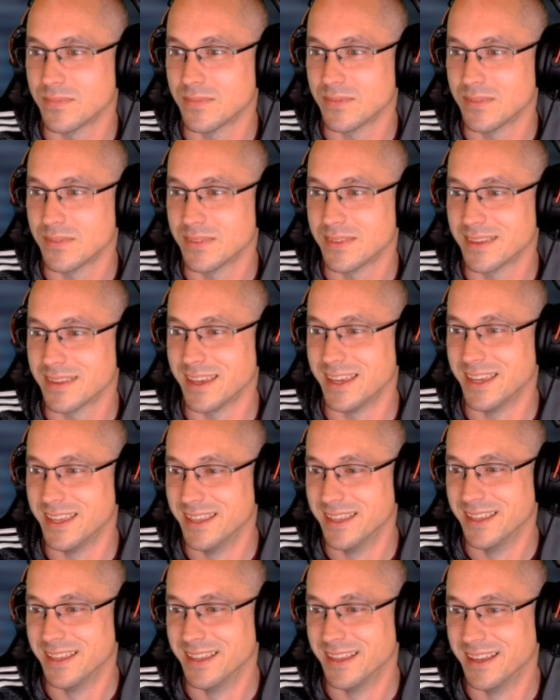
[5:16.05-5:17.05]

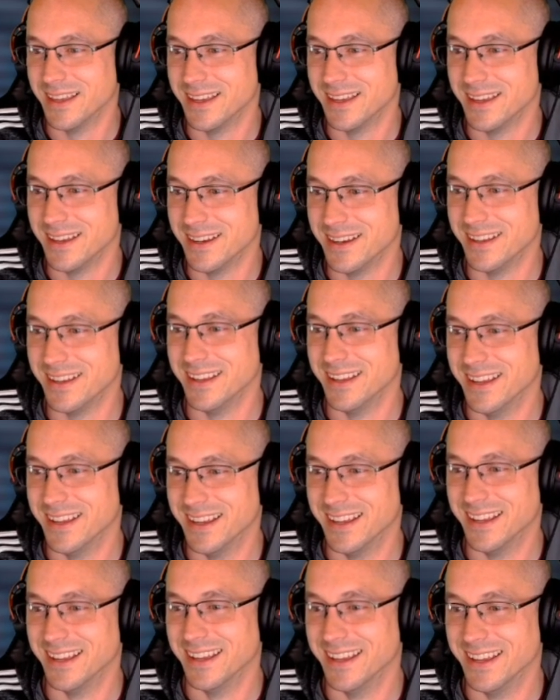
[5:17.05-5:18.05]

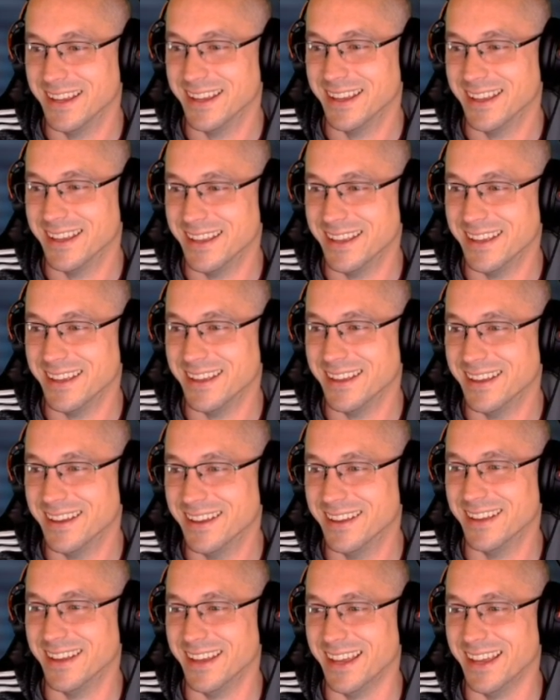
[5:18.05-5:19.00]
(not speaking)